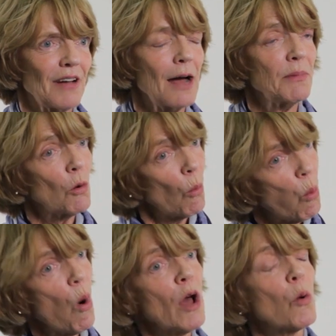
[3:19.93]
I mean,
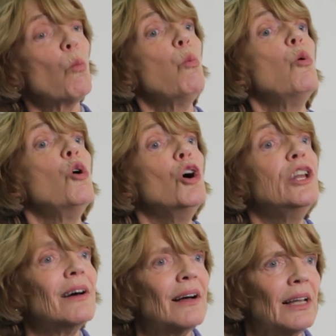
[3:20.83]
what
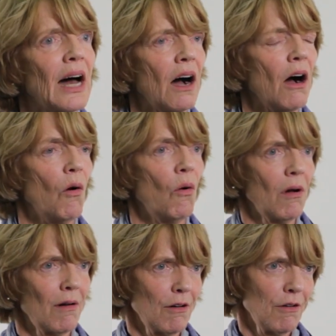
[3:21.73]
would allow
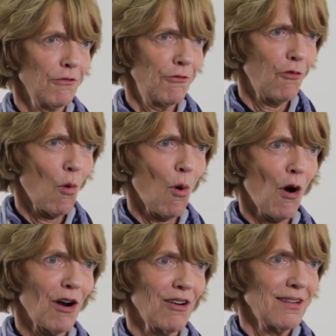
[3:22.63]

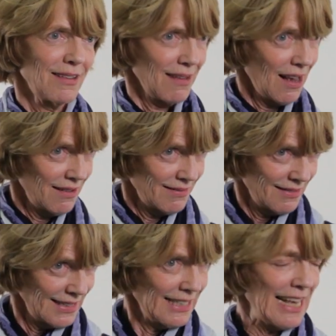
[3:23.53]
for
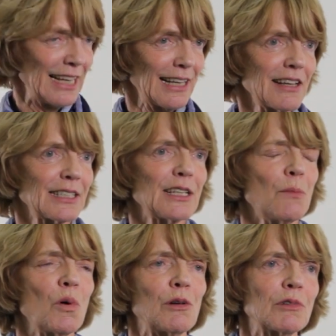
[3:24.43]
saying that
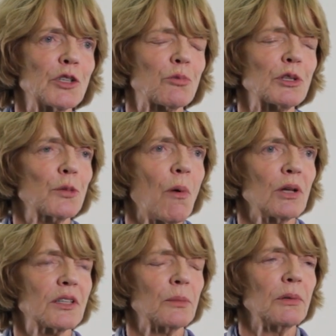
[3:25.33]
someone was
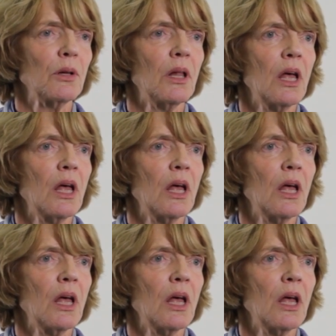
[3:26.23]
responsible.